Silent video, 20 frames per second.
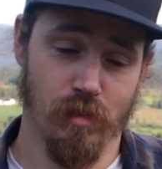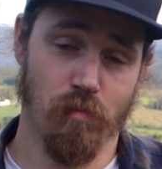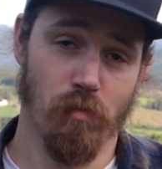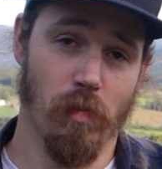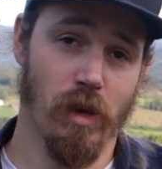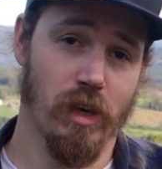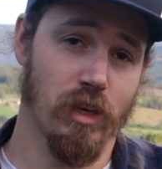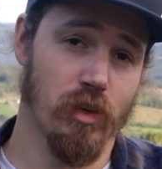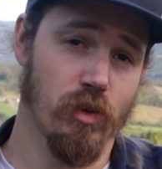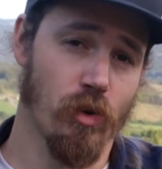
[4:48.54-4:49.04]

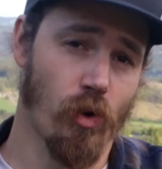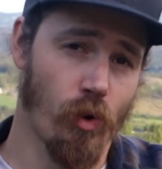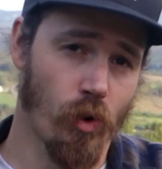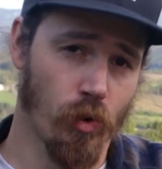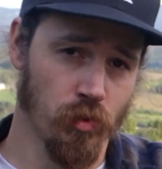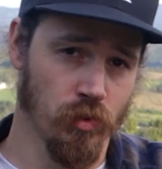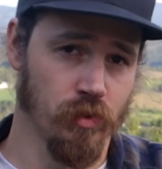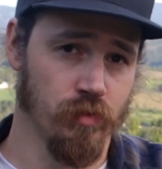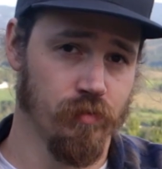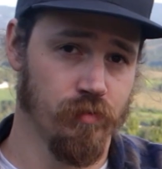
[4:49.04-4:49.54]
Make it your
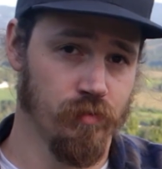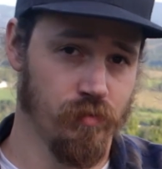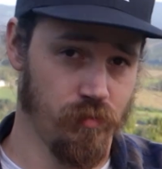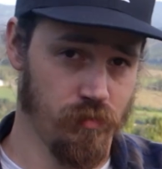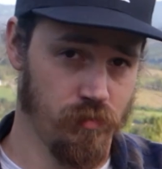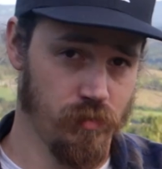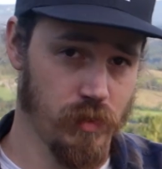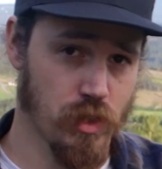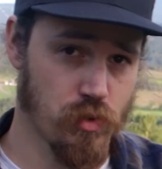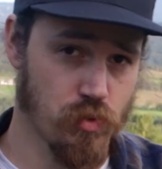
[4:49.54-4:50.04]
own.
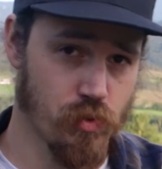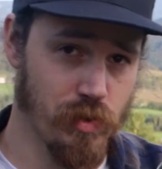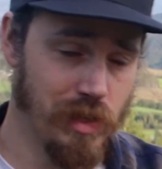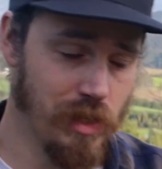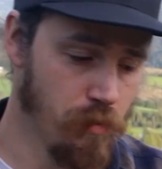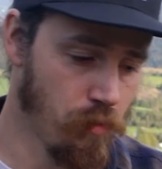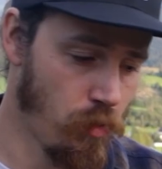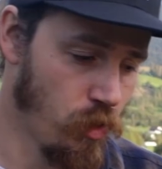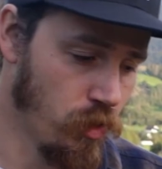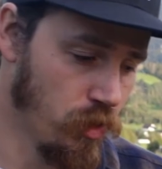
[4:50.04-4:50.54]
That's
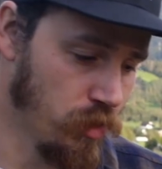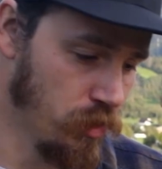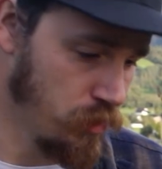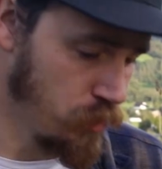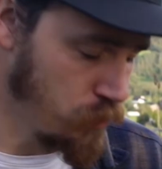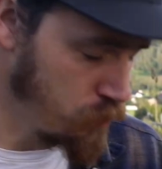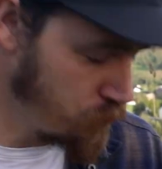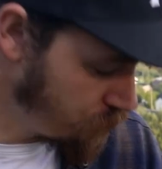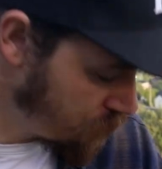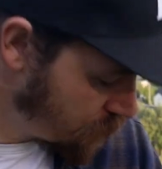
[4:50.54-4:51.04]
really important.